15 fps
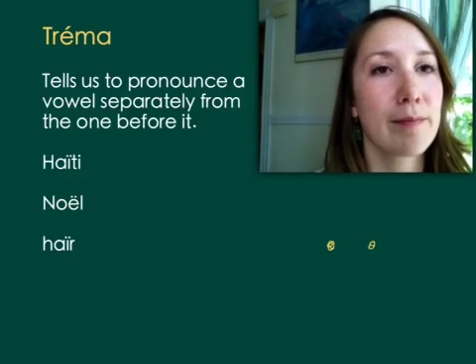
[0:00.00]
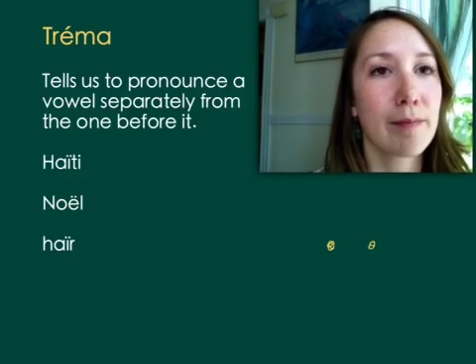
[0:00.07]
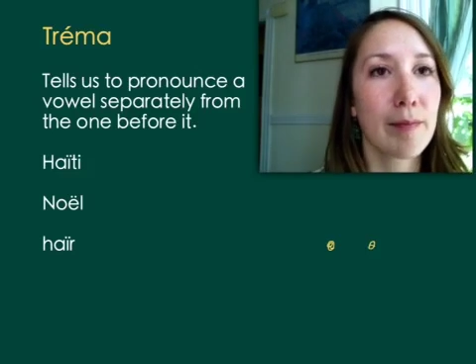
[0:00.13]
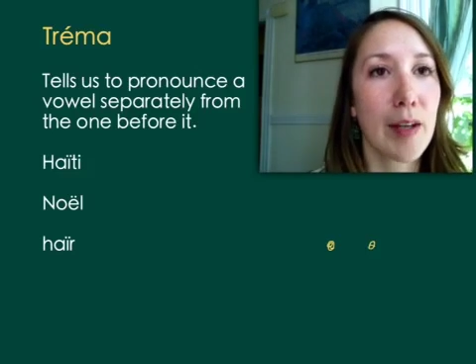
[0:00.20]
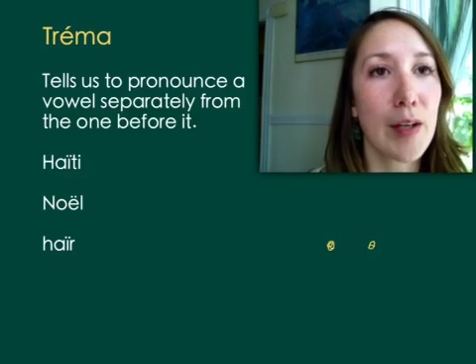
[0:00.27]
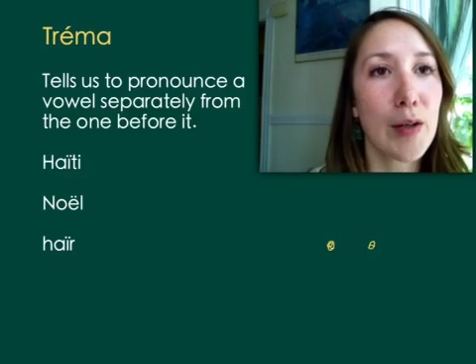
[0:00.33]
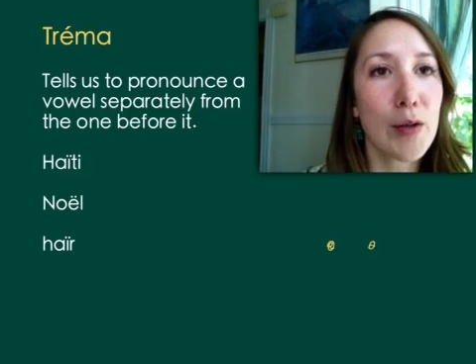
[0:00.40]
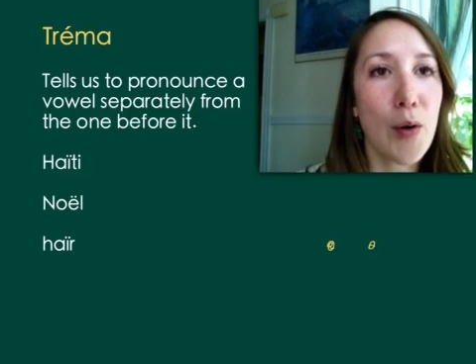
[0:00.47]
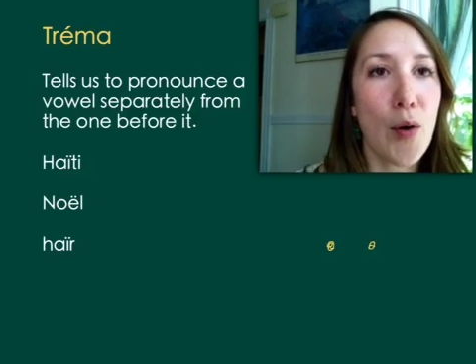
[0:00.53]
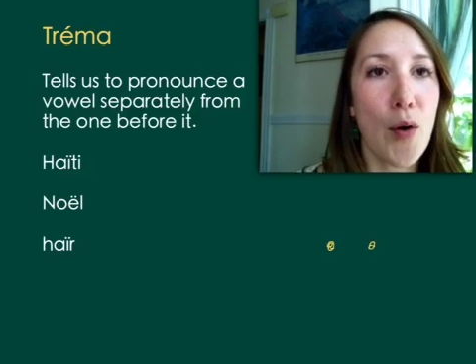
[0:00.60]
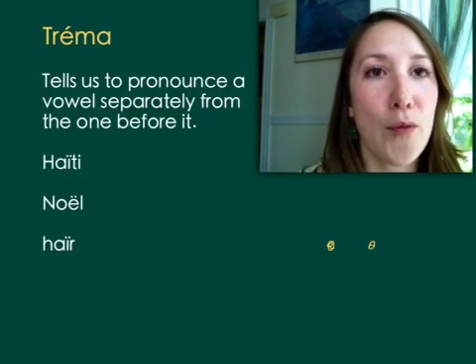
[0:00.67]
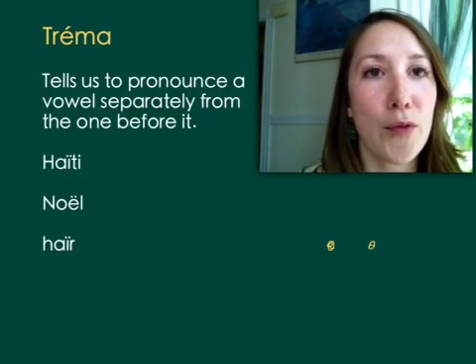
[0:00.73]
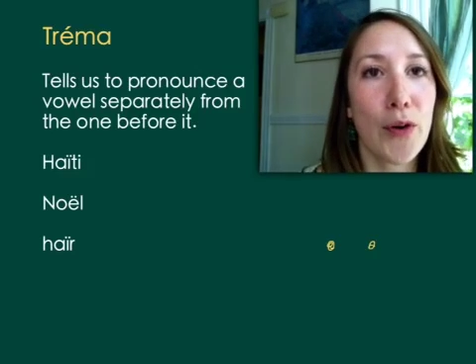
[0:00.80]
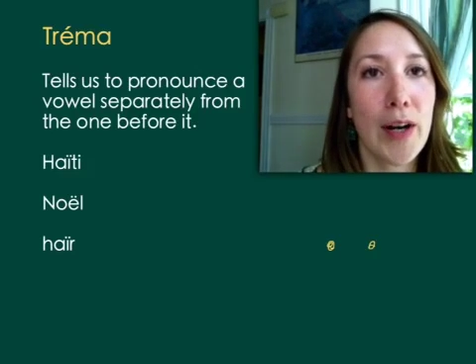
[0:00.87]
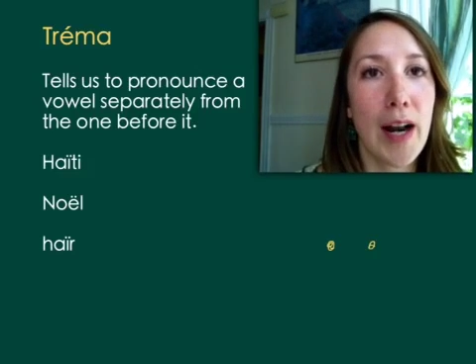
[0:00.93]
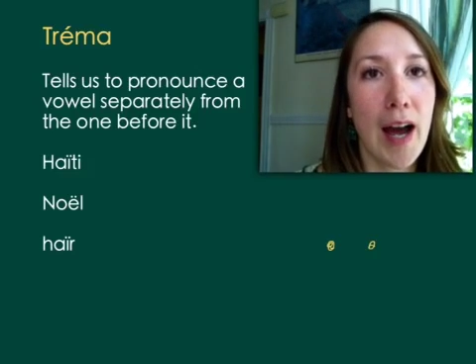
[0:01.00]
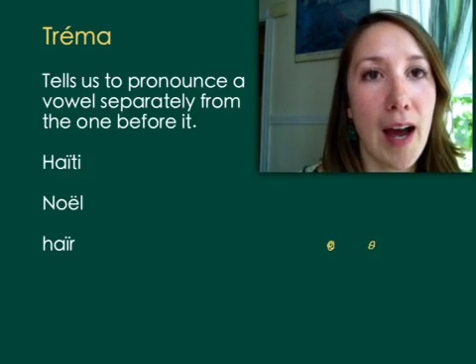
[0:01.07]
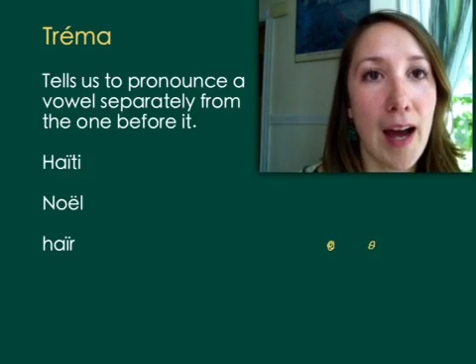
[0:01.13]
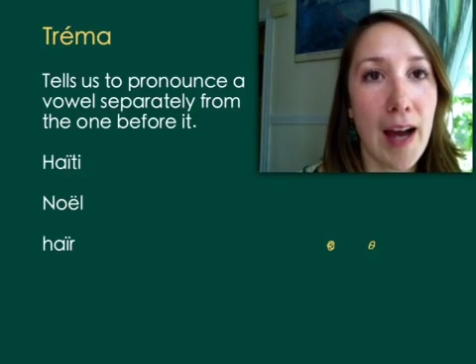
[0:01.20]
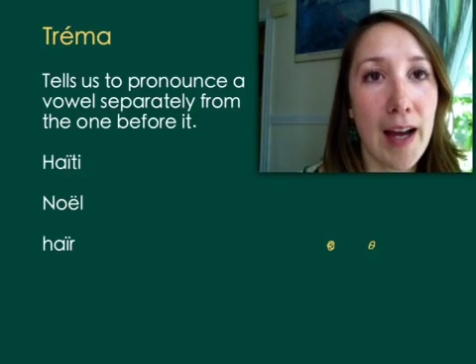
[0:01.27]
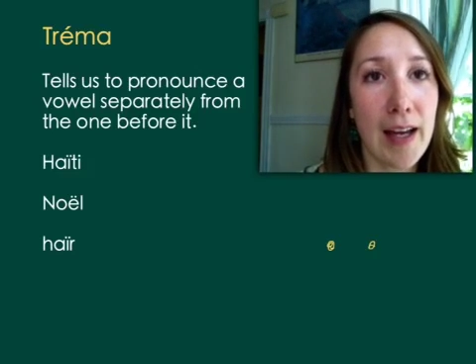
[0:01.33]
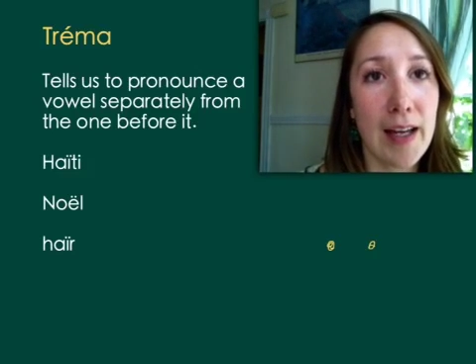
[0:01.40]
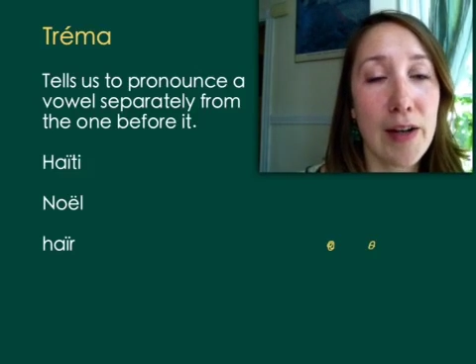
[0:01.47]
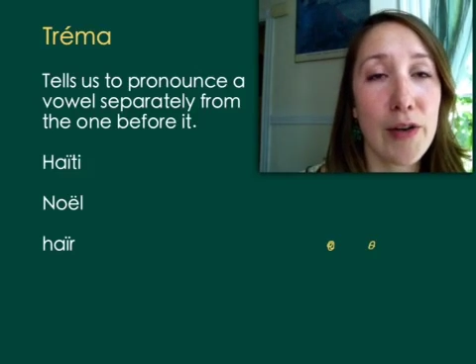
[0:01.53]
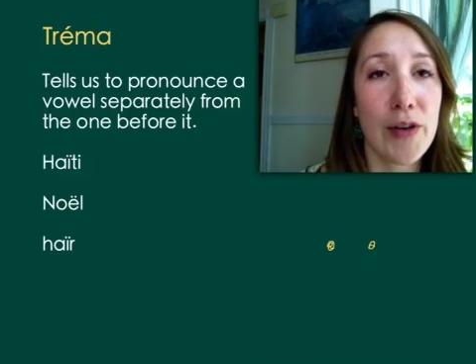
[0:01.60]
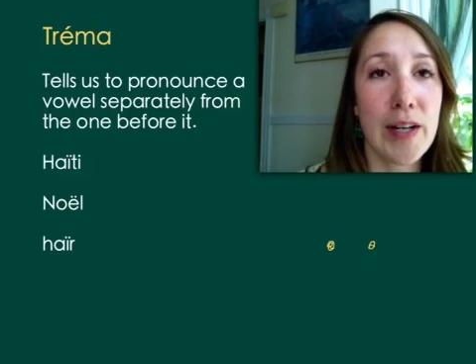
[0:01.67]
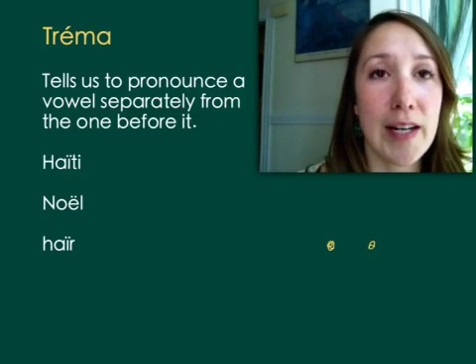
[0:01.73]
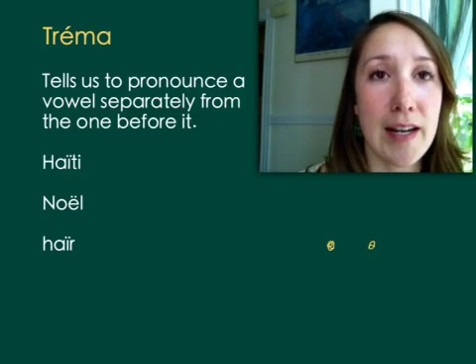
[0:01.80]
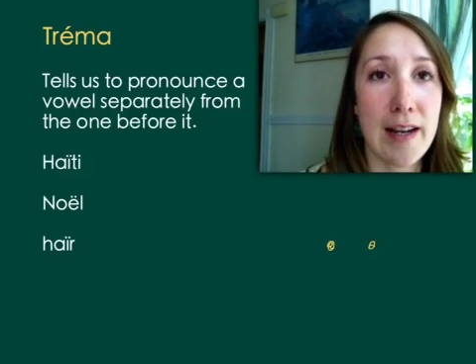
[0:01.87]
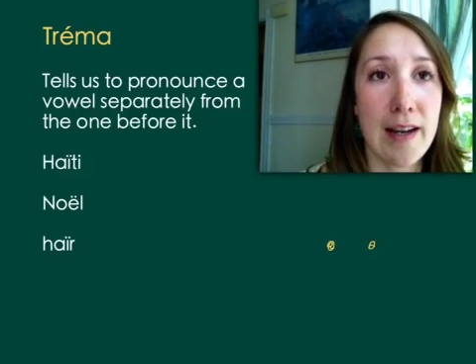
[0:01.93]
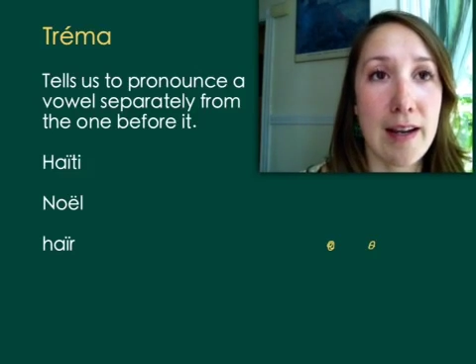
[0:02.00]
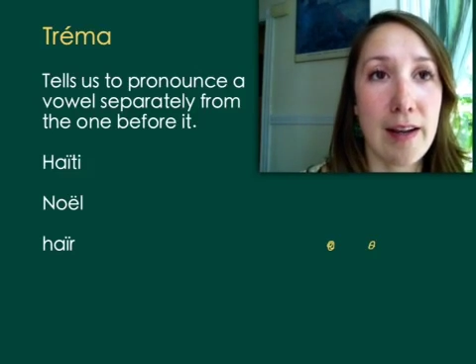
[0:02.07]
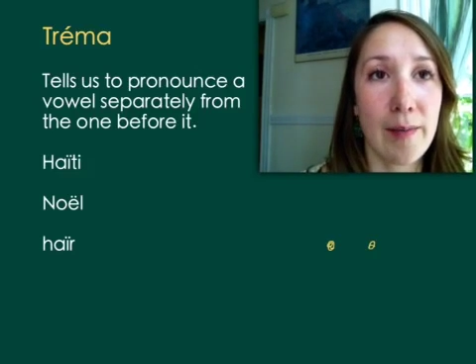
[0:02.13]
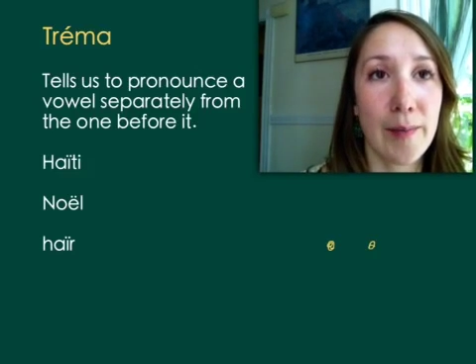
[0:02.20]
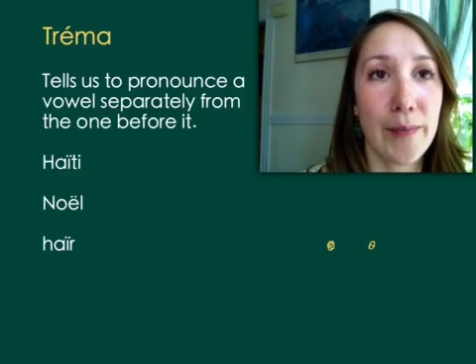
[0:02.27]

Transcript: It'll go over an I or an E,